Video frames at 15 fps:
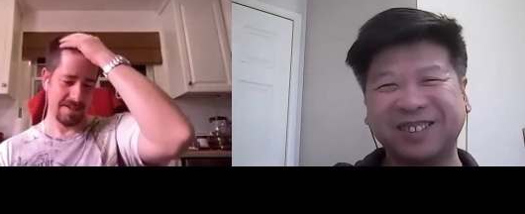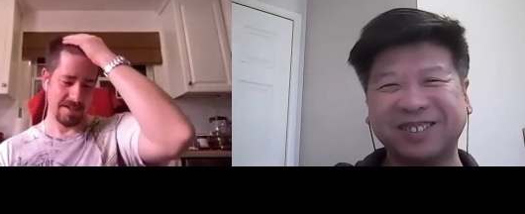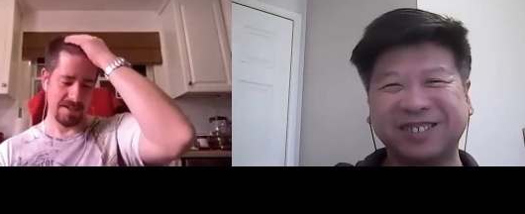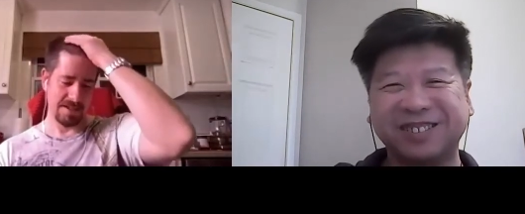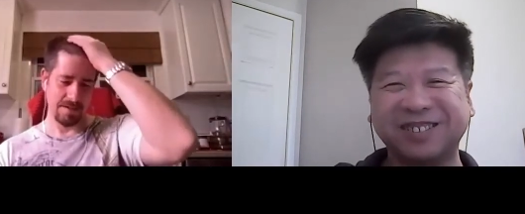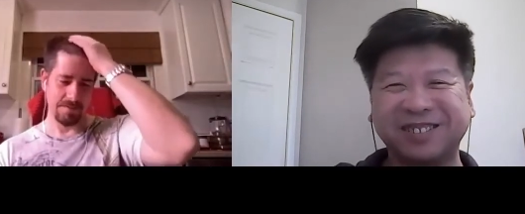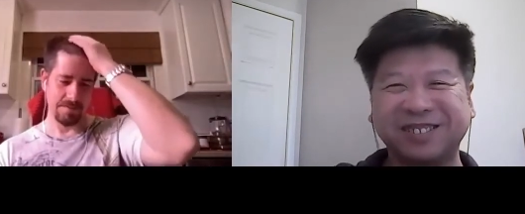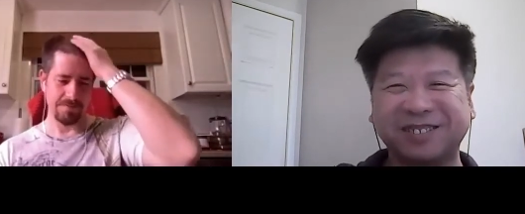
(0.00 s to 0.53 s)

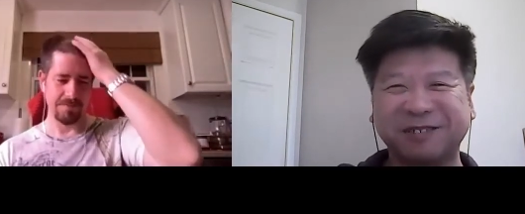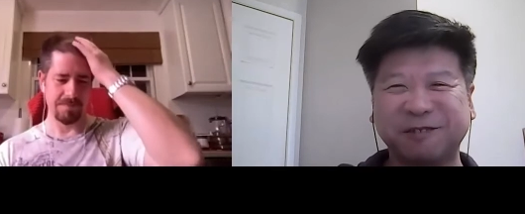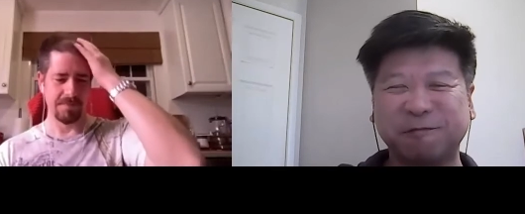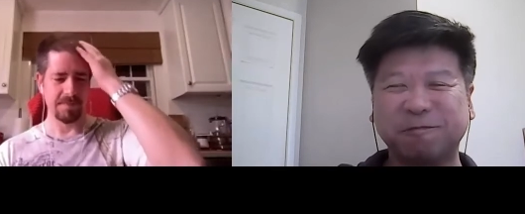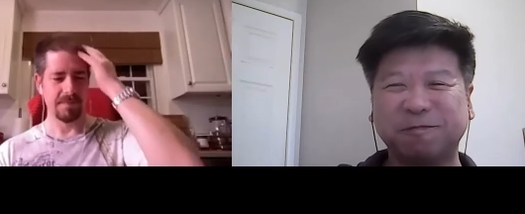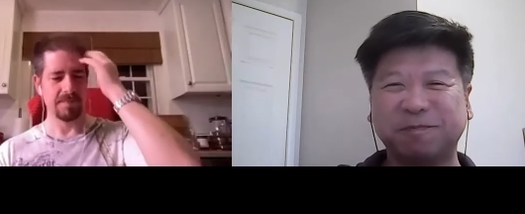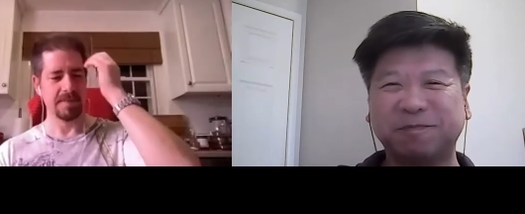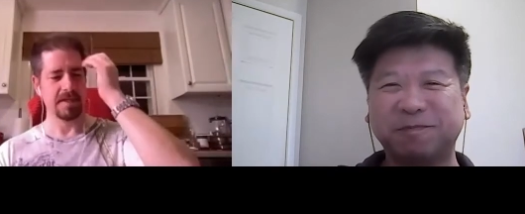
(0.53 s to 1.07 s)
Speaker 1: um,
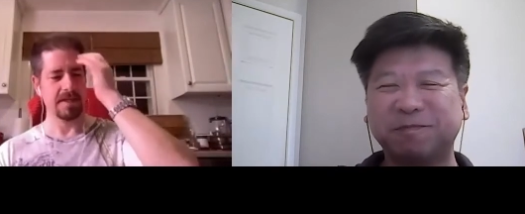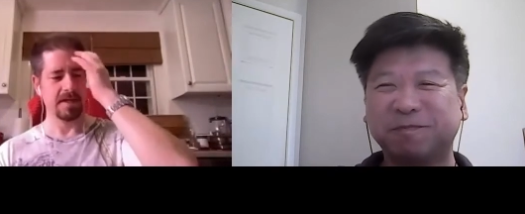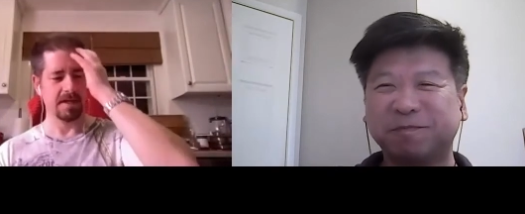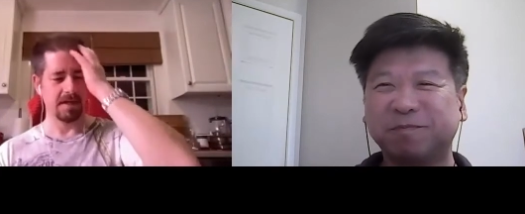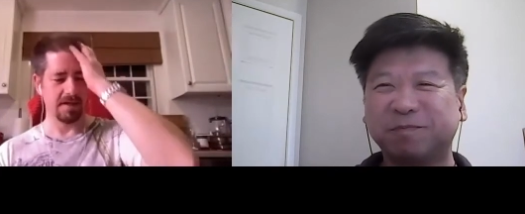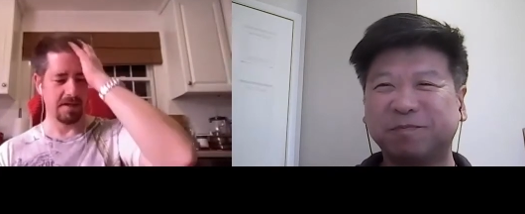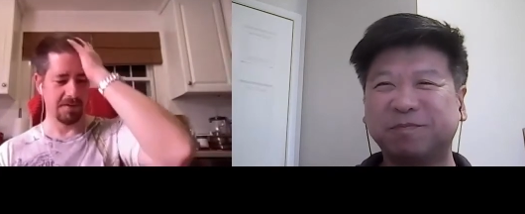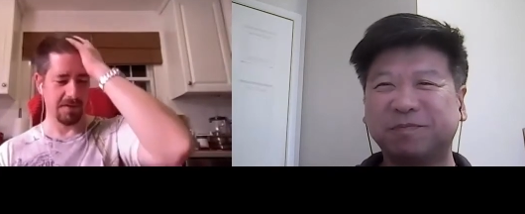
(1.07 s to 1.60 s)

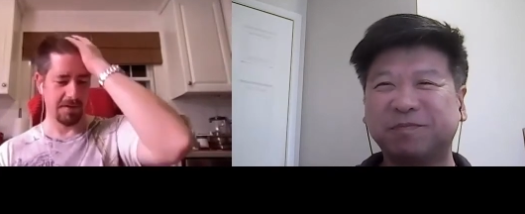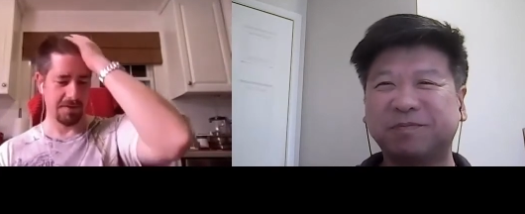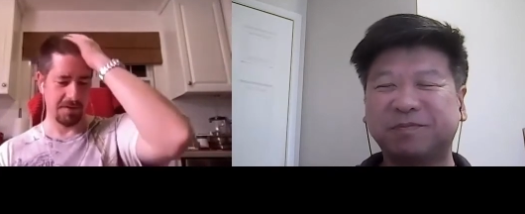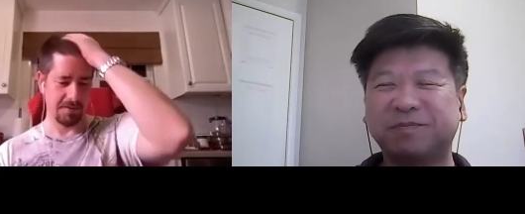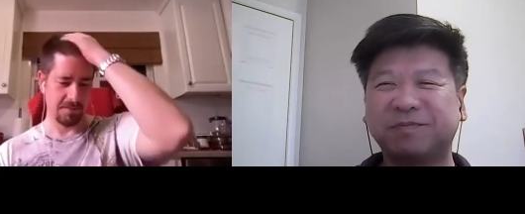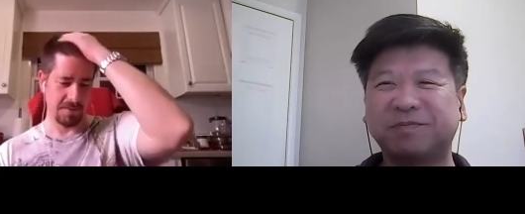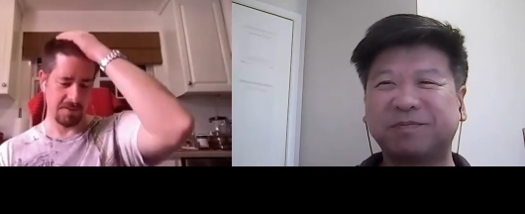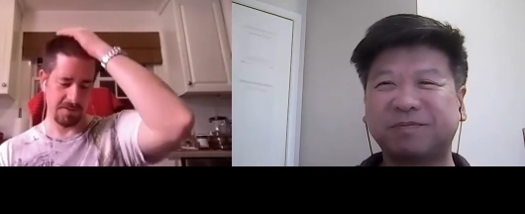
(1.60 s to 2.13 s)
yeah, I, I, think
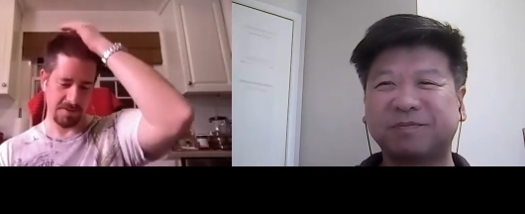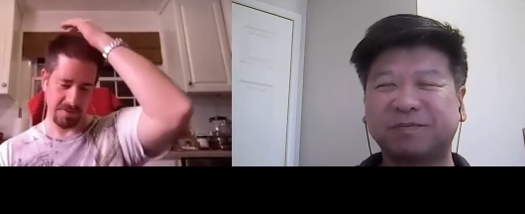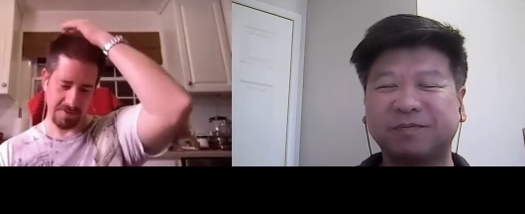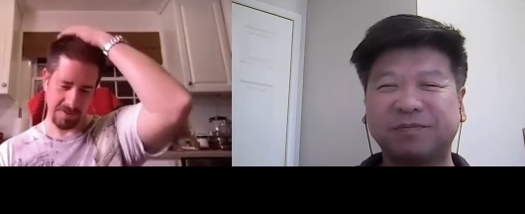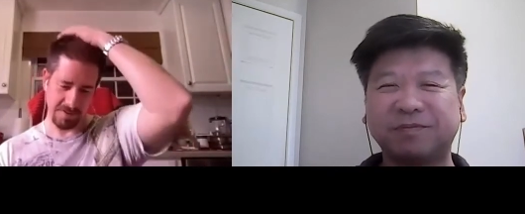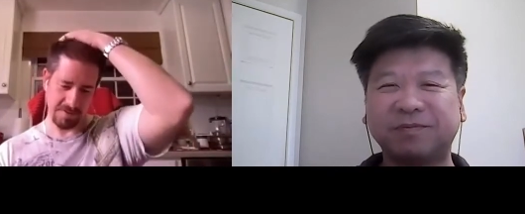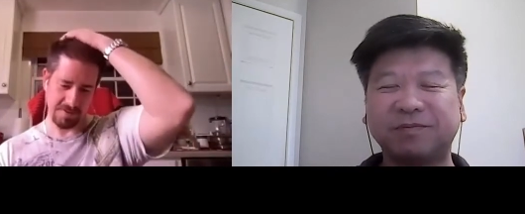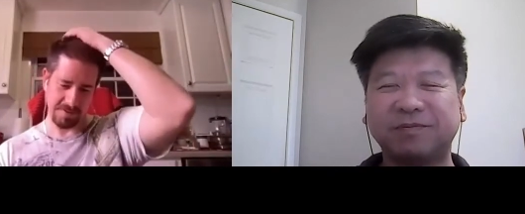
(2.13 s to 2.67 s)
most of
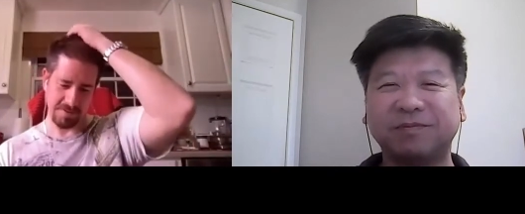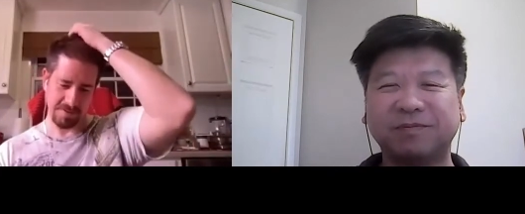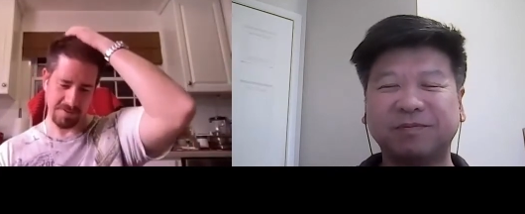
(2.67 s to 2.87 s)
the